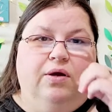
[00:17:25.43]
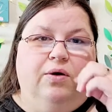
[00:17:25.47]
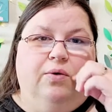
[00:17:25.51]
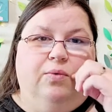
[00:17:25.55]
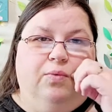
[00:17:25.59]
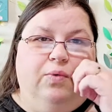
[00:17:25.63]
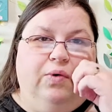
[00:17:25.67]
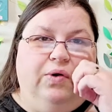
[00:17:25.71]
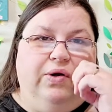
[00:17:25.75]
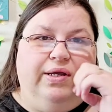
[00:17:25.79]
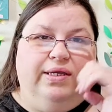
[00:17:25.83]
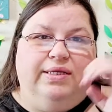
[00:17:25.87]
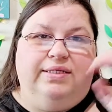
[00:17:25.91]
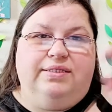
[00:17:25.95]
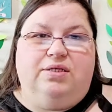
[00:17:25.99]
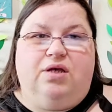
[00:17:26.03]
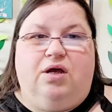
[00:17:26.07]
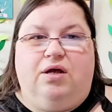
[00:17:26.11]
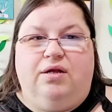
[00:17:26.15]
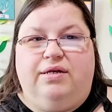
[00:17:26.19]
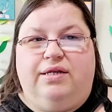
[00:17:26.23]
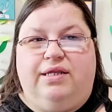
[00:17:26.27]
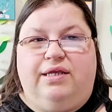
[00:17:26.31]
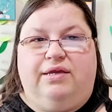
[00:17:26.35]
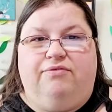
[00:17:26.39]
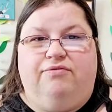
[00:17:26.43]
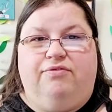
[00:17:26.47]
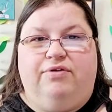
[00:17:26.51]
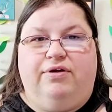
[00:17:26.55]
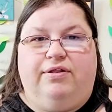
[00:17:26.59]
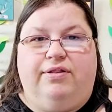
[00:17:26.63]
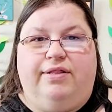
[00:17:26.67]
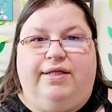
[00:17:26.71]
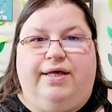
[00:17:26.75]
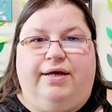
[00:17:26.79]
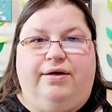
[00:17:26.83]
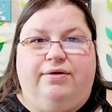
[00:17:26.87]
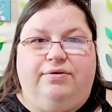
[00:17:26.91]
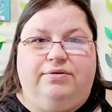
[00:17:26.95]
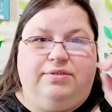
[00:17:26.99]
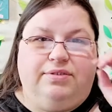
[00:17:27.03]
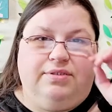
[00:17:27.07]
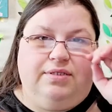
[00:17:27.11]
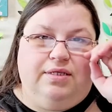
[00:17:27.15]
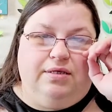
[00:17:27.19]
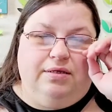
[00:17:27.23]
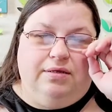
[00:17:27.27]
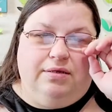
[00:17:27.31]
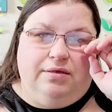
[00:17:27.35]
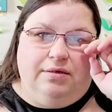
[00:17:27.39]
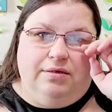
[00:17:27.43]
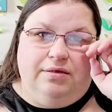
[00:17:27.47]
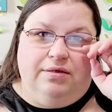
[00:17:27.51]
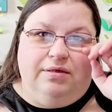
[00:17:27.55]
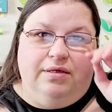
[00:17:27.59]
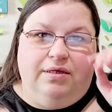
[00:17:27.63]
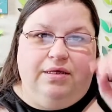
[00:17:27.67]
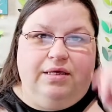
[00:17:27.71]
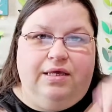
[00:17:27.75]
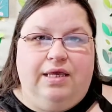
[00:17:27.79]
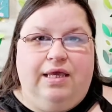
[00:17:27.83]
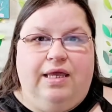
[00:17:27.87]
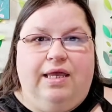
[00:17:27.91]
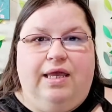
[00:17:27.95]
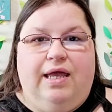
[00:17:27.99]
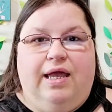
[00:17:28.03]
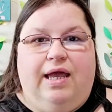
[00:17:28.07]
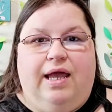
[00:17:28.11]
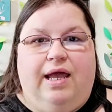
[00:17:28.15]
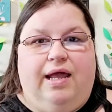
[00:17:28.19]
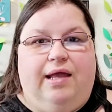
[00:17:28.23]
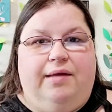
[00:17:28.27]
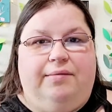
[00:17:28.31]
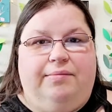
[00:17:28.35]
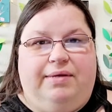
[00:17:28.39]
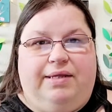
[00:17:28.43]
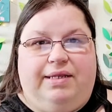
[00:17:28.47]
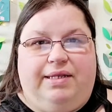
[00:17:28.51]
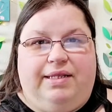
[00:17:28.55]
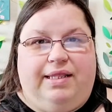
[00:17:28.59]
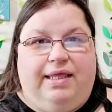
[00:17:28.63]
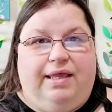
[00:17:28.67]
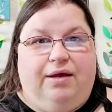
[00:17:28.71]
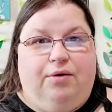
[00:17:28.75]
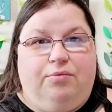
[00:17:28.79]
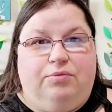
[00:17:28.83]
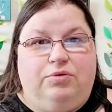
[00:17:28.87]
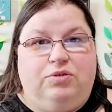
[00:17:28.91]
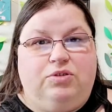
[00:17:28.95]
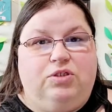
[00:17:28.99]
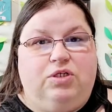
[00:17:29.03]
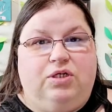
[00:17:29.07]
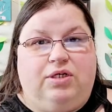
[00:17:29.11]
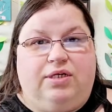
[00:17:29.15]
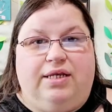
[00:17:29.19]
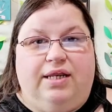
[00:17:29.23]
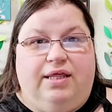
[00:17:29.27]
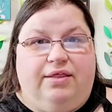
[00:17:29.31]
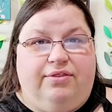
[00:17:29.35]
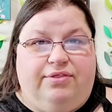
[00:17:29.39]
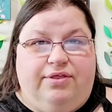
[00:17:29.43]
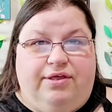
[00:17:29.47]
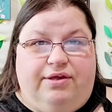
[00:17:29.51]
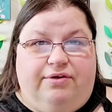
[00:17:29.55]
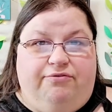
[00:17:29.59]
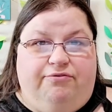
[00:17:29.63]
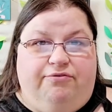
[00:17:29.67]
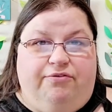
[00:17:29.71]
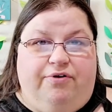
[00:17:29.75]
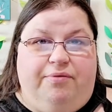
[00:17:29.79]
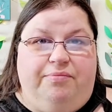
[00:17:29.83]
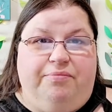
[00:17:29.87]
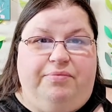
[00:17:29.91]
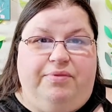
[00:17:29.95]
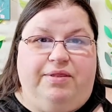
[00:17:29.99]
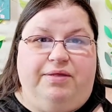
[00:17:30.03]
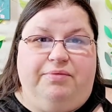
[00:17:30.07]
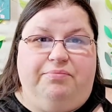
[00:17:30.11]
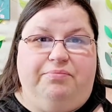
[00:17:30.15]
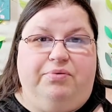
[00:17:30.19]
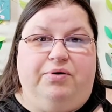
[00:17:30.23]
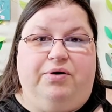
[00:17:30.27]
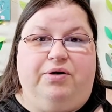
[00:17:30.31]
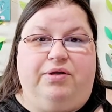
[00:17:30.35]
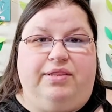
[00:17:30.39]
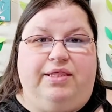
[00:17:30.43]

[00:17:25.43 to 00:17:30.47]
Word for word: Whereas Haunting of Hill House, I mean, they almost took nothing from the book.